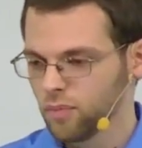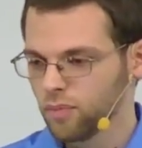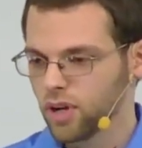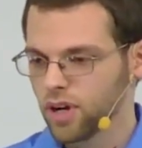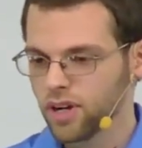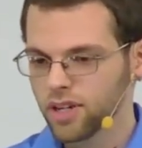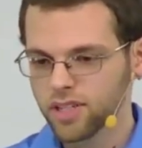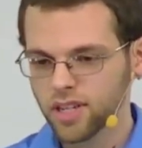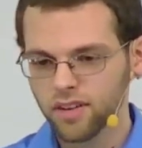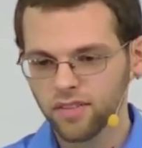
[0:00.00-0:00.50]

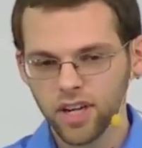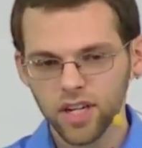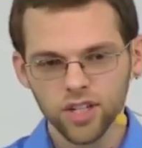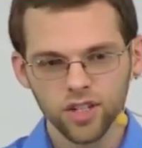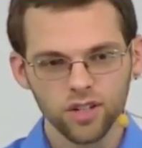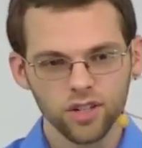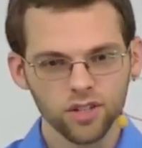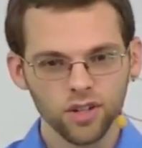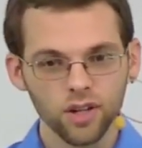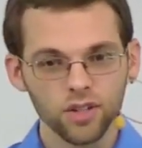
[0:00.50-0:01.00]
But our
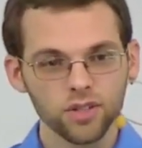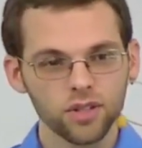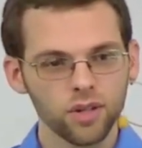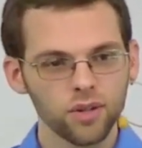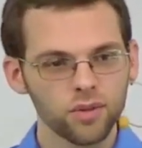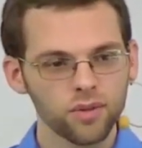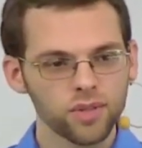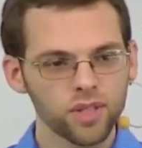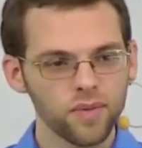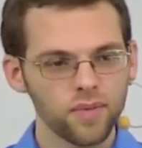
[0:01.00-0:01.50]
salvation is
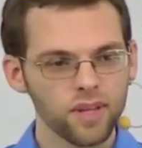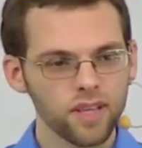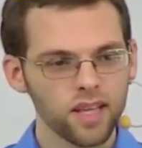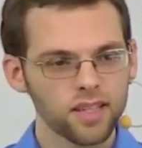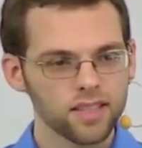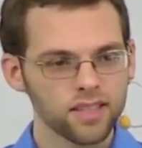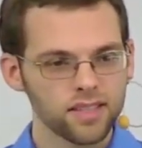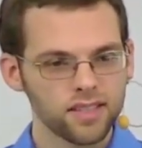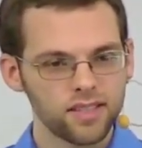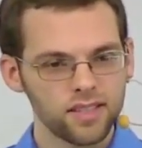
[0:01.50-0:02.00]
also something
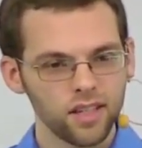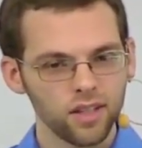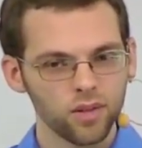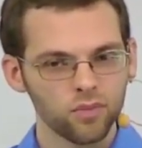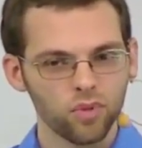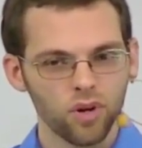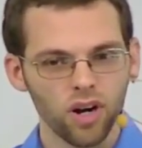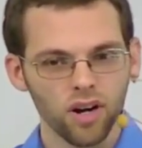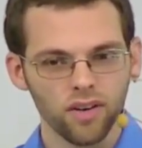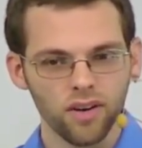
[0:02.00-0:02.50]
that's still
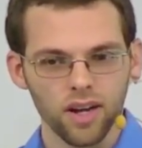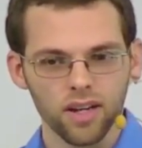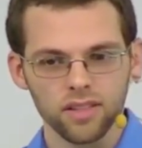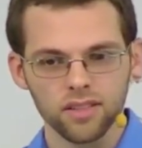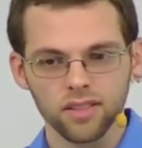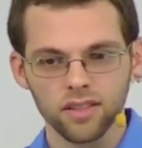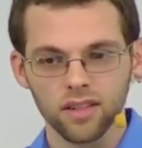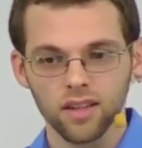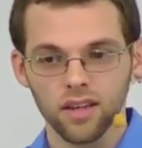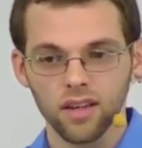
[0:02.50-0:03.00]
in
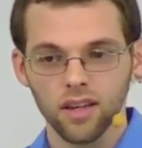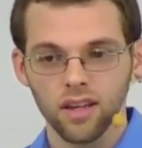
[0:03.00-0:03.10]
progress.